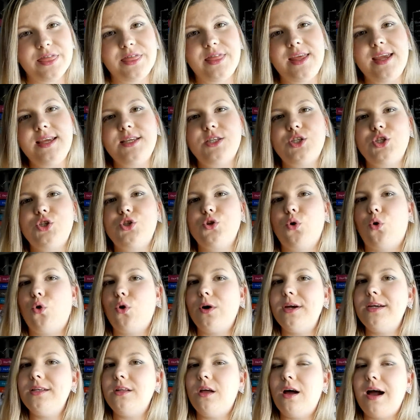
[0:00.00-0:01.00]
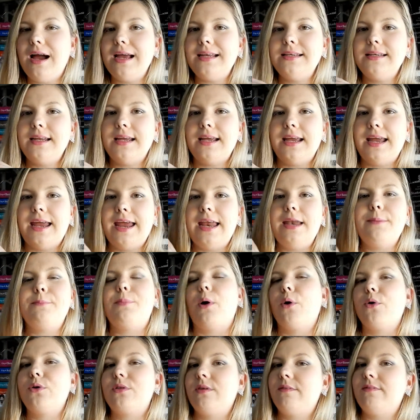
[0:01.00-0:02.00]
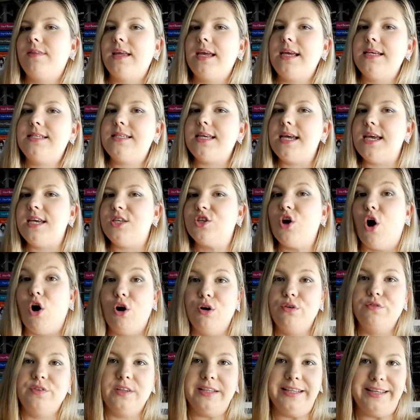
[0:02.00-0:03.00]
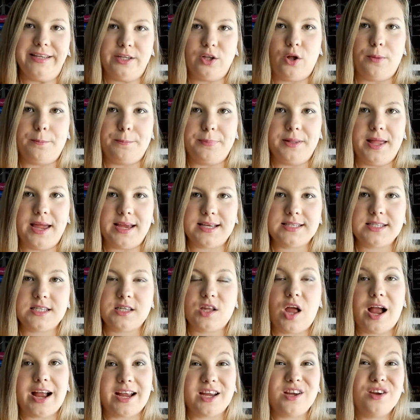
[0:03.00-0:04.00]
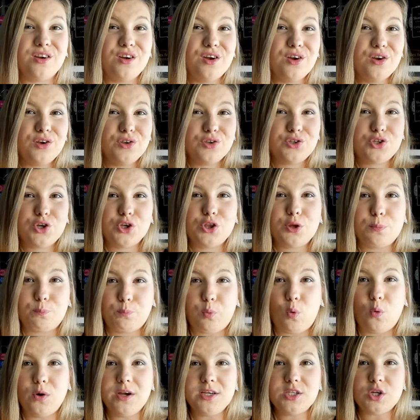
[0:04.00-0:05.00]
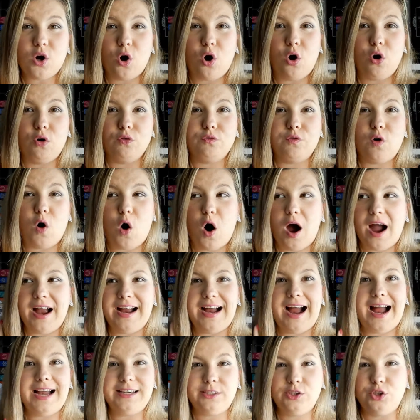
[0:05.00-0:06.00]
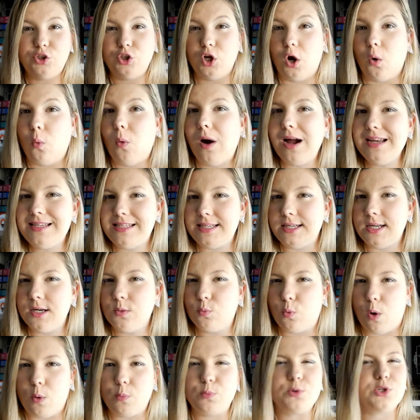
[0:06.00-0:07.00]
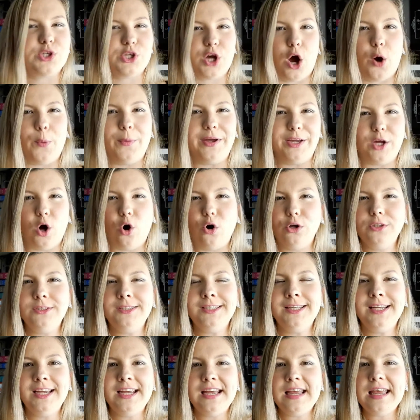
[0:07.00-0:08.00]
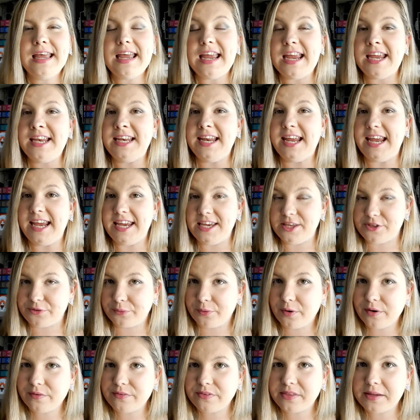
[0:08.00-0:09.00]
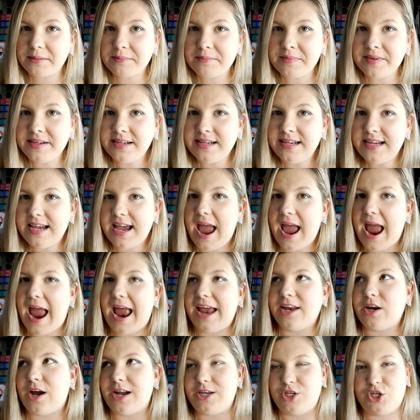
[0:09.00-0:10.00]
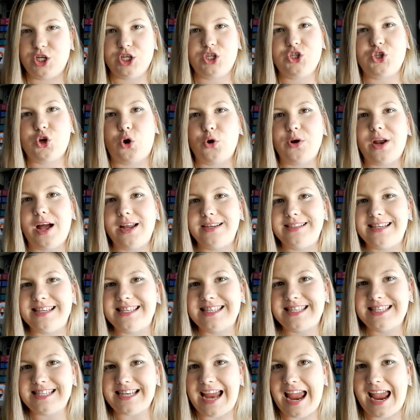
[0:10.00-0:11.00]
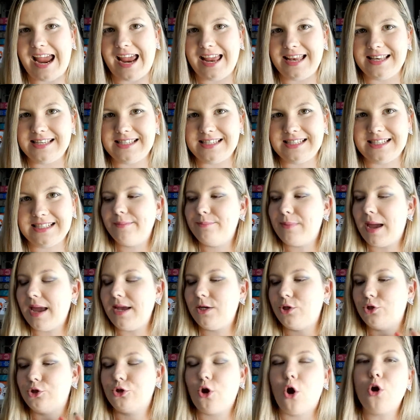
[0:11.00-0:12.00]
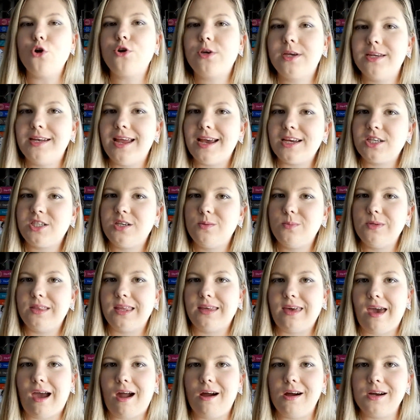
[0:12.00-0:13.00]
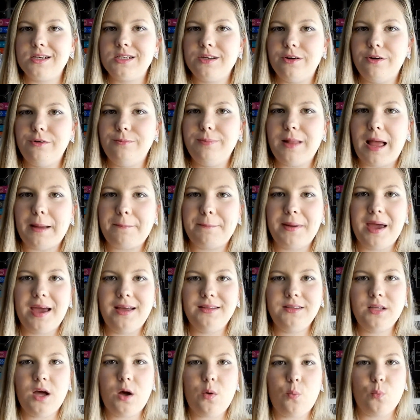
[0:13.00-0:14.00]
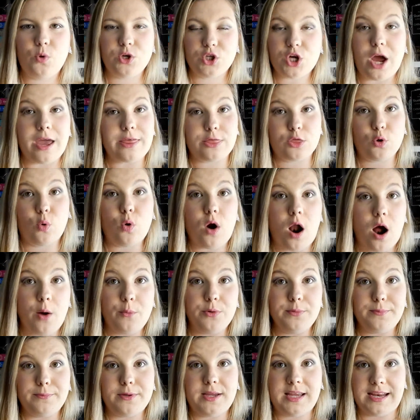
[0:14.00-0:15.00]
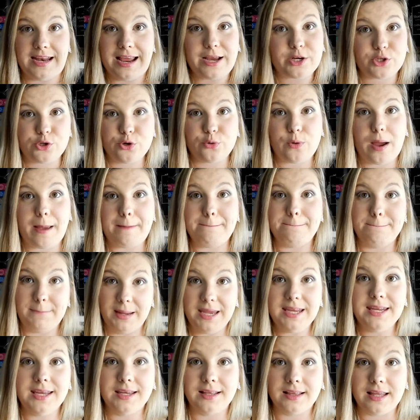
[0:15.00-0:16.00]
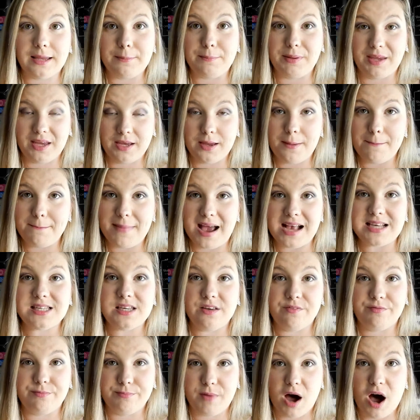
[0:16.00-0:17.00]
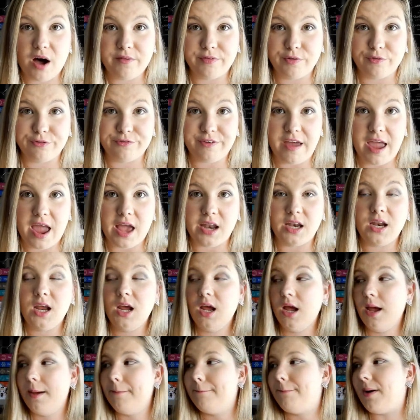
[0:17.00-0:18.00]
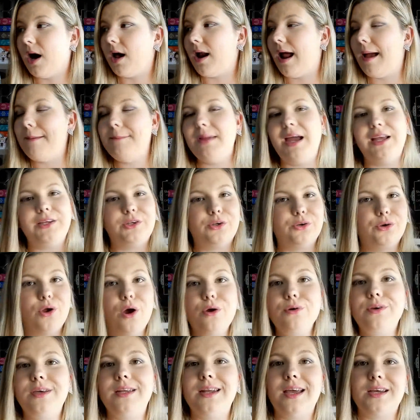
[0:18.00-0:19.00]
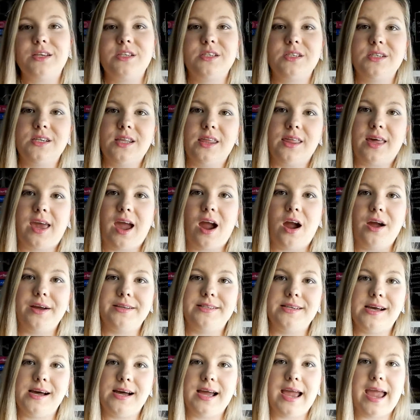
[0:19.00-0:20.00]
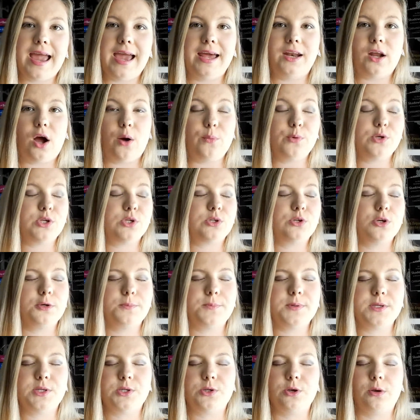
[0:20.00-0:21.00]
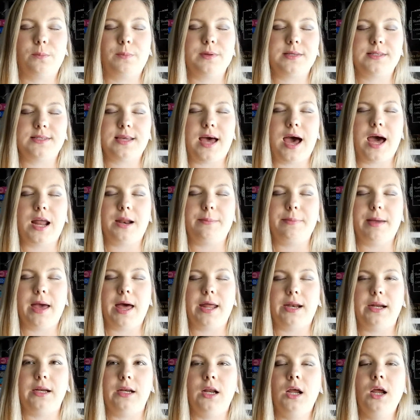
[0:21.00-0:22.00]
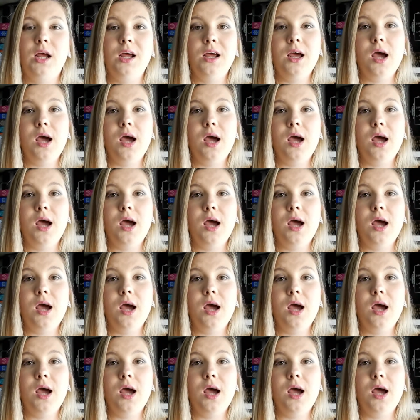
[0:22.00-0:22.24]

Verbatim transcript: The storyline in both of these is overly complex, like to the point of I had no idea what was going on in either of them, and I just don't understand. I made no connection with the character of Black Panther, which I thought I would connect to immediately, being a massive Marvel fan, but I made no connection to the character, and I was super, super sad about it.